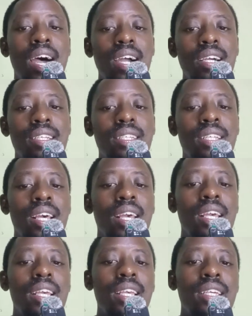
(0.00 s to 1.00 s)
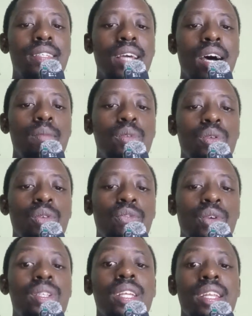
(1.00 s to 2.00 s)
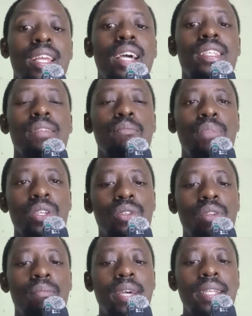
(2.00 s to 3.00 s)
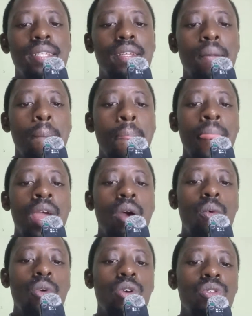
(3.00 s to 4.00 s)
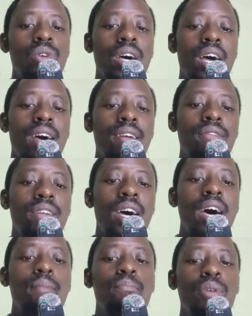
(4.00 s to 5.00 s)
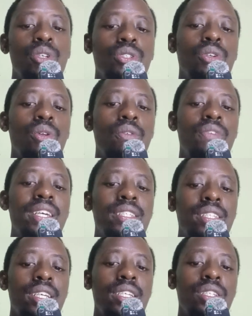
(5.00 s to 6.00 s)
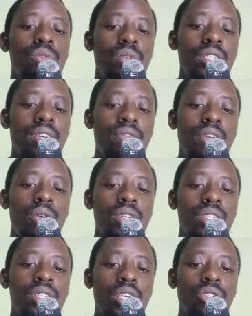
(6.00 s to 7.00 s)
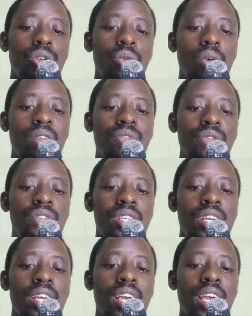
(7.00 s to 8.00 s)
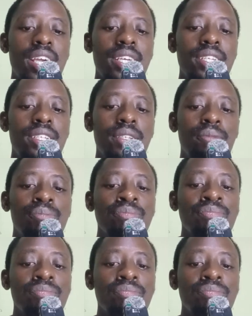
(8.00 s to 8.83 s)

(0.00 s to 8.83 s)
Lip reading: acts is up to 14 years imprisonment. We also have abortion offenses, which are found in Section 158,